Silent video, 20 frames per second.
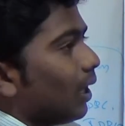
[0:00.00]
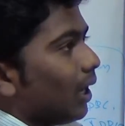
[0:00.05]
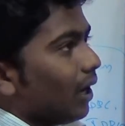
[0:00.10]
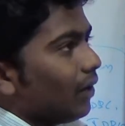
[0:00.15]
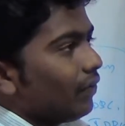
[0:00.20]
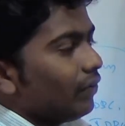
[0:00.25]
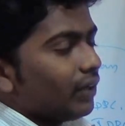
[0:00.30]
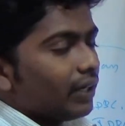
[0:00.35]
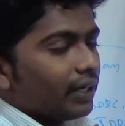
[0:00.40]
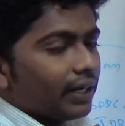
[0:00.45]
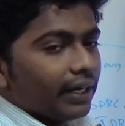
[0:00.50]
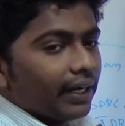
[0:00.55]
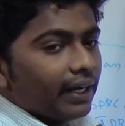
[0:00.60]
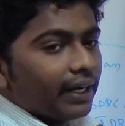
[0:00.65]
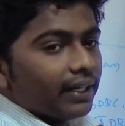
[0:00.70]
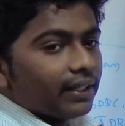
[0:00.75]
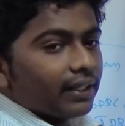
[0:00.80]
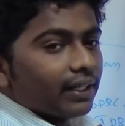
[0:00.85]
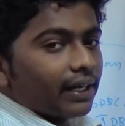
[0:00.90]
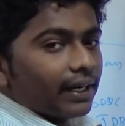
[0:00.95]
After
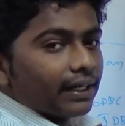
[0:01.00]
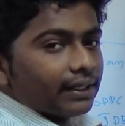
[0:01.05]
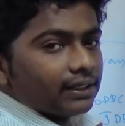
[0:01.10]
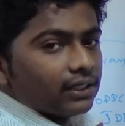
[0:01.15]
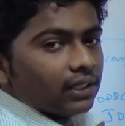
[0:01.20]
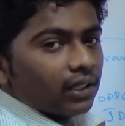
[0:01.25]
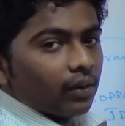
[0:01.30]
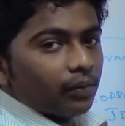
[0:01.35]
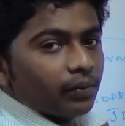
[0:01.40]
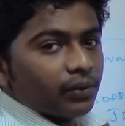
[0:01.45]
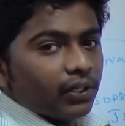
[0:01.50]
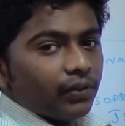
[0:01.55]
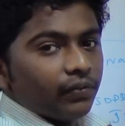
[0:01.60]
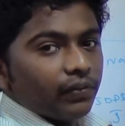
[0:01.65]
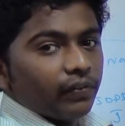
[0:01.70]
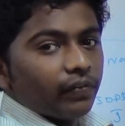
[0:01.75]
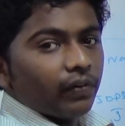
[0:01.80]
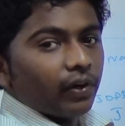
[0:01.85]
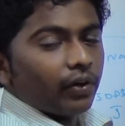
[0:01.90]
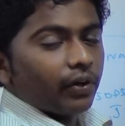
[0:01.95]
creating the connection object,
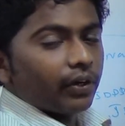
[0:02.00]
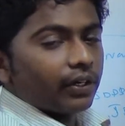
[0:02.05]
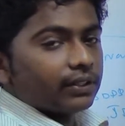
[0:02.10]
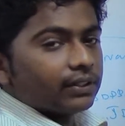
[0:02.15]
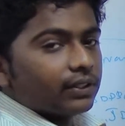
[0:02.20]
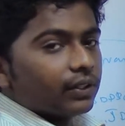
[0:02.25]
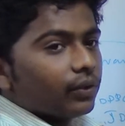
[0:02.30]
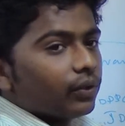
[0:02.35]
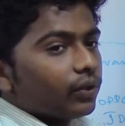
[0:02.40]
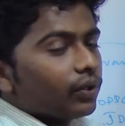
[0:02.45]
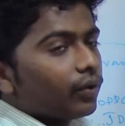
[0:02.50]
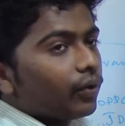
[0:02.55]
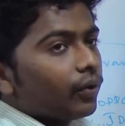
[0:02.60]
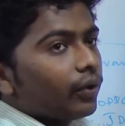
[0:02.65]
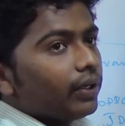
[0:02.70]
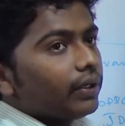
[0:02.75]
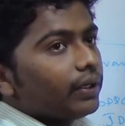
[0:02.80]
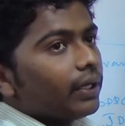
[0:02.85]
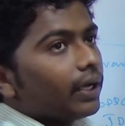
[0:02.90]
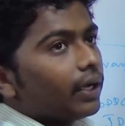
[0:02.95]
we want to execute the
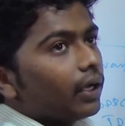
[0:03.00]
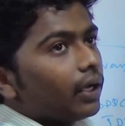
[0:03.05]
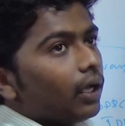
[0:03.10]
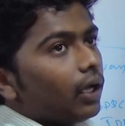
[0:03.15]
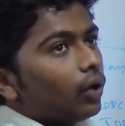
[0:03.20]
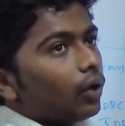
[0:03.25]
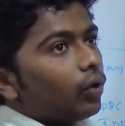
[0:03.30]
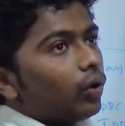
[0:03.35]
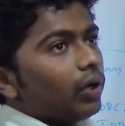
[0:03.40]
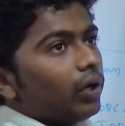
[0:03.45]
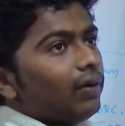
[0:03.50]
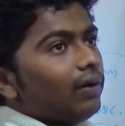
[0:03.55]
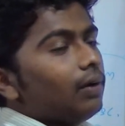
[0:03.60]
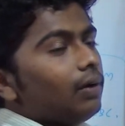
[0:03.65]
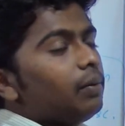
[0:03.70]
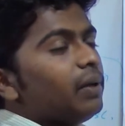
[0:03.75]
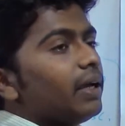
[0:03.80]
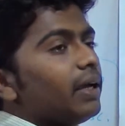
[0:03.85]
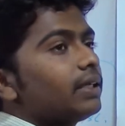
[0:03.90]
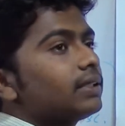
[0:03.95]
query. The query
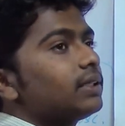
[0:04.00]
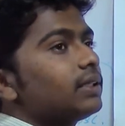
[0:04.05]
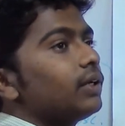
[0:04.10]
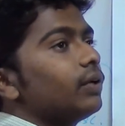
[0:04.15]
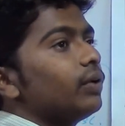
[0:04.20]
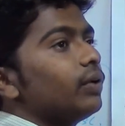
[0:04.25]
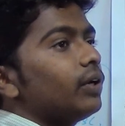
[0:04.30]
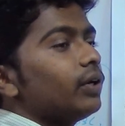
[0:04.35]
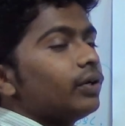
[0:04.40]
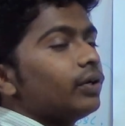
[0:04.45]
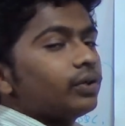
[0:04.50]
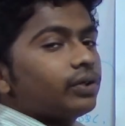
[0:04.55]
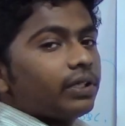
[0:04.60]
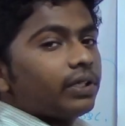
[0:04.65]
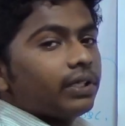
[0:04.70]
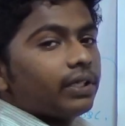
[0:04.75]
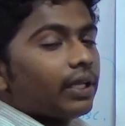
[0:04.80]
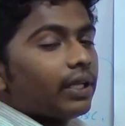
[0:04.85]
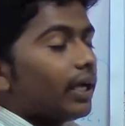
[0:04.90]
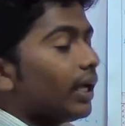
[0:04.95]
will be executed
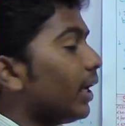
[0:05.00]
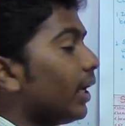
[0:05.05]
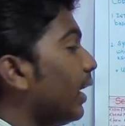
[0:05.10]
using